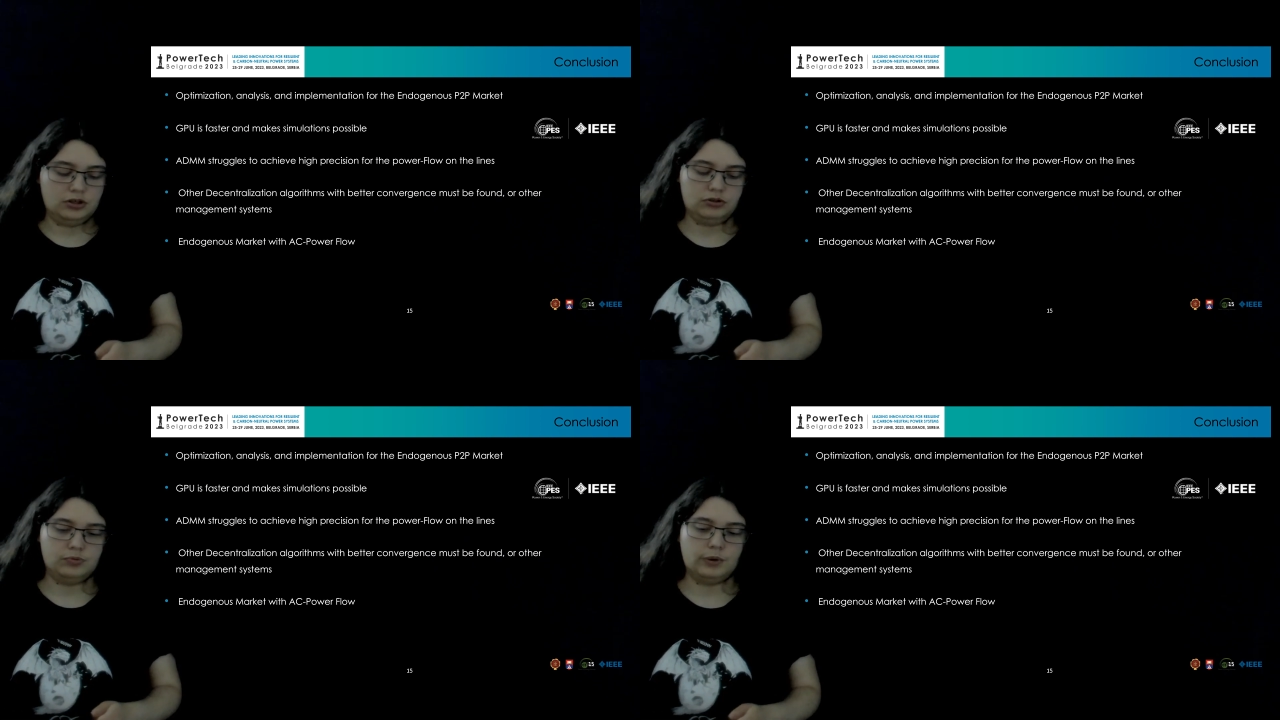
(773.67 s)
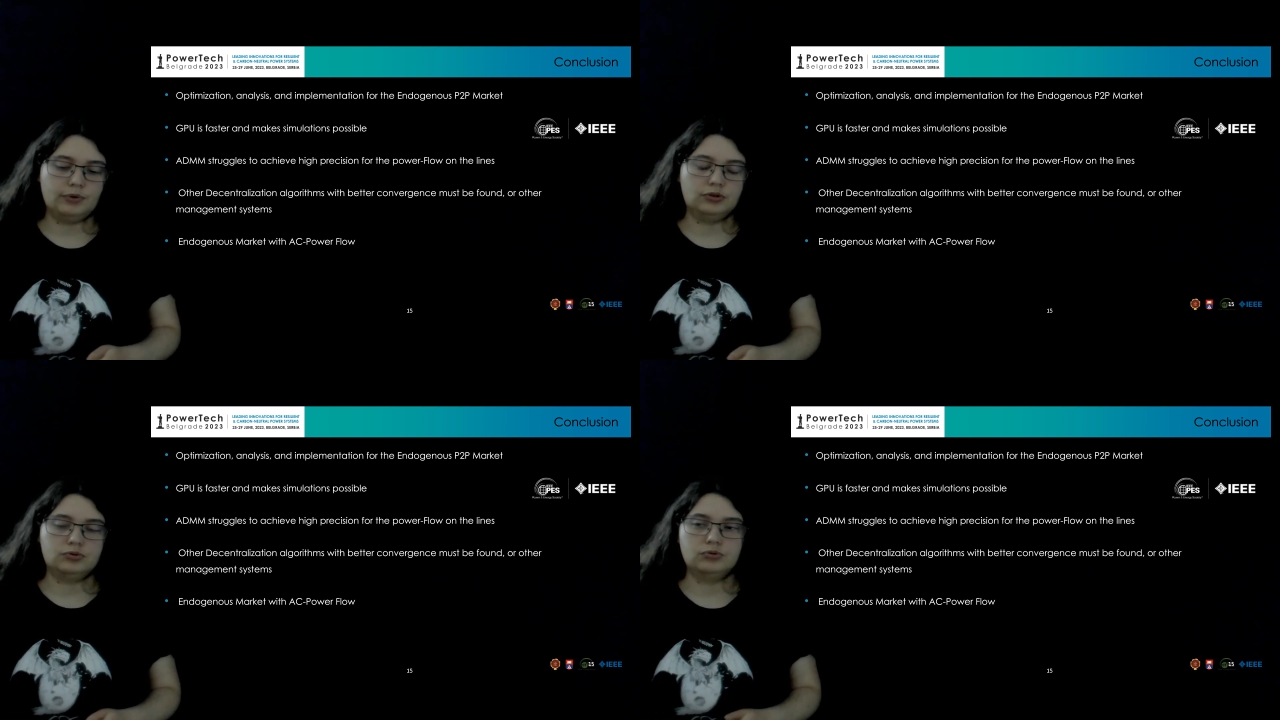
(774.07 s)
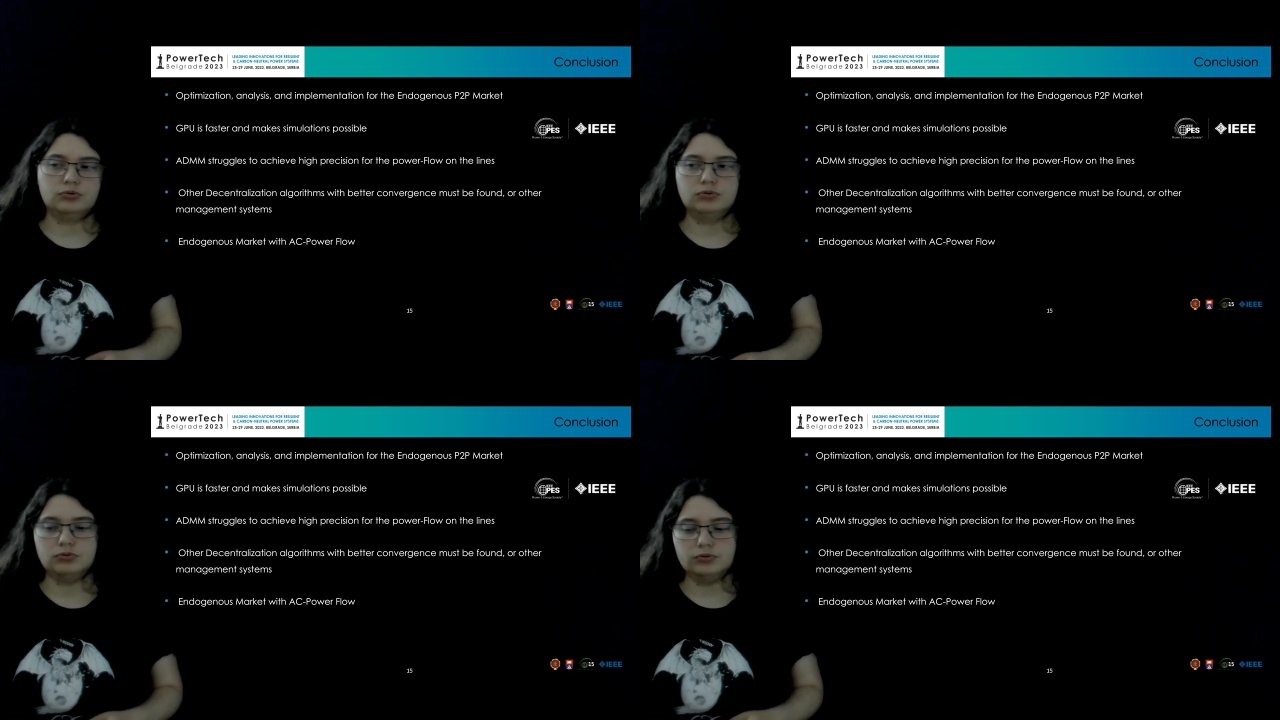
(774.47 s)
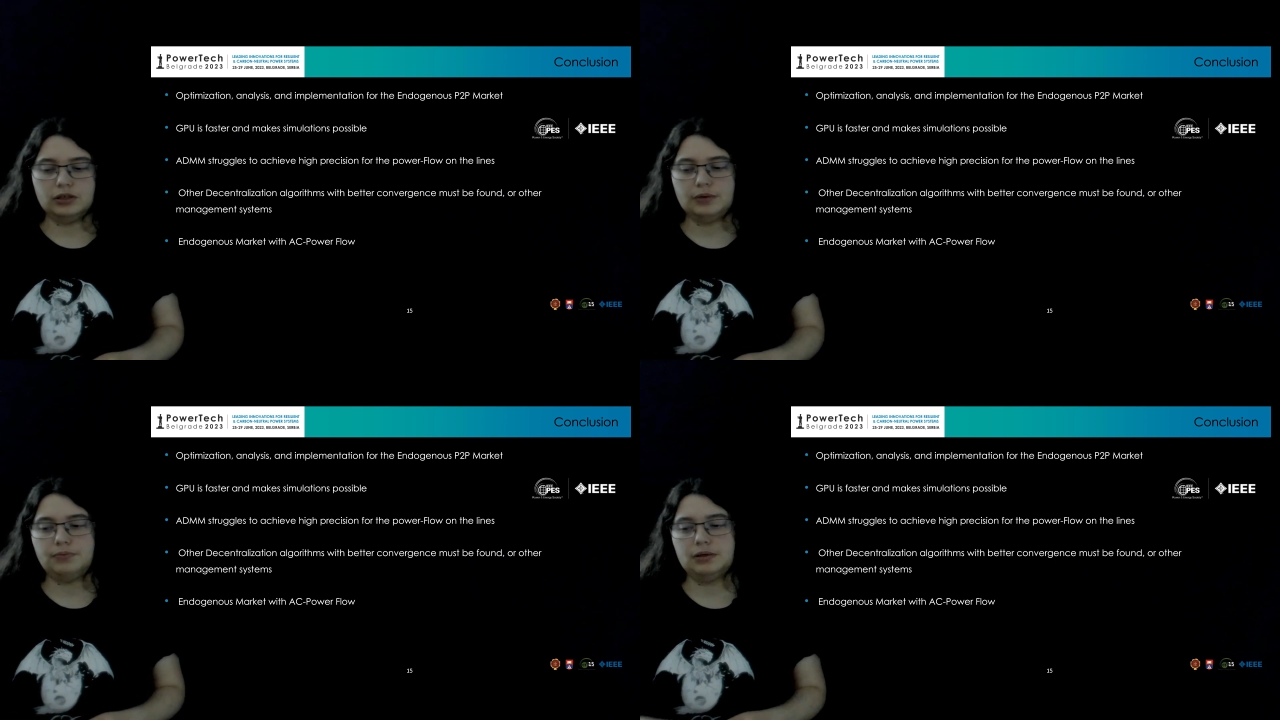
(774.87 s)
to be able to
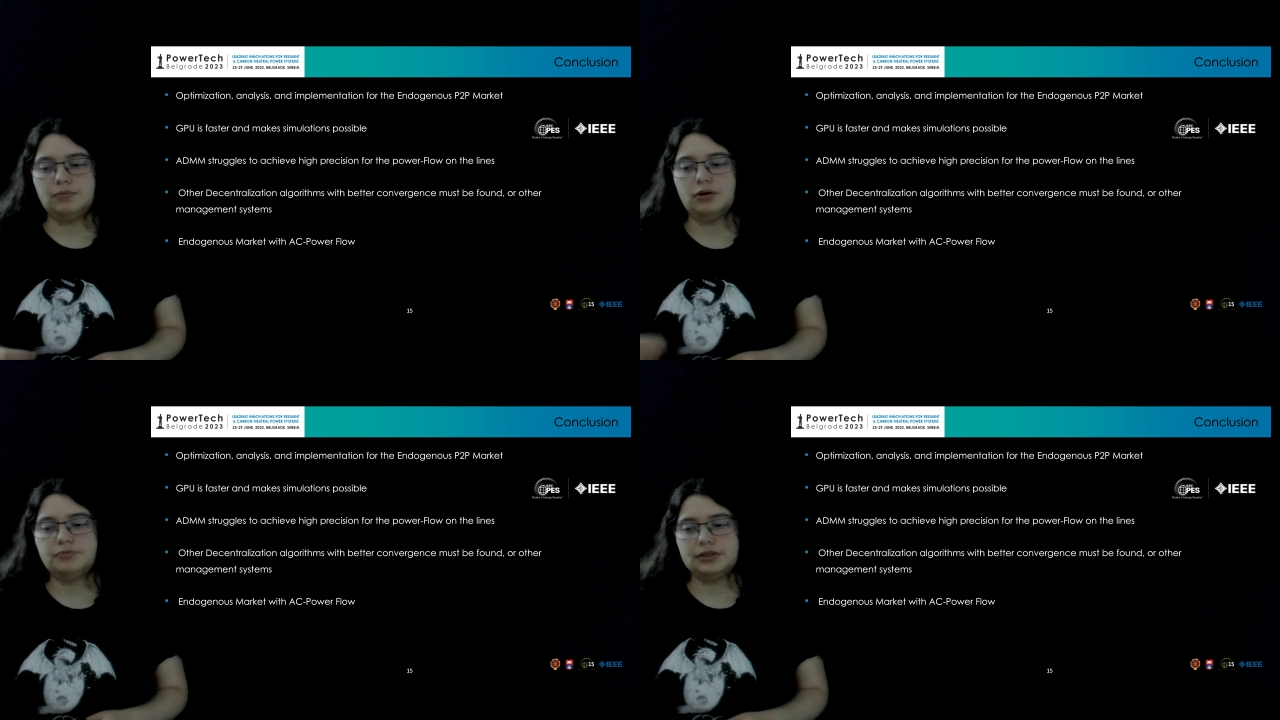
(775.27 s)
be more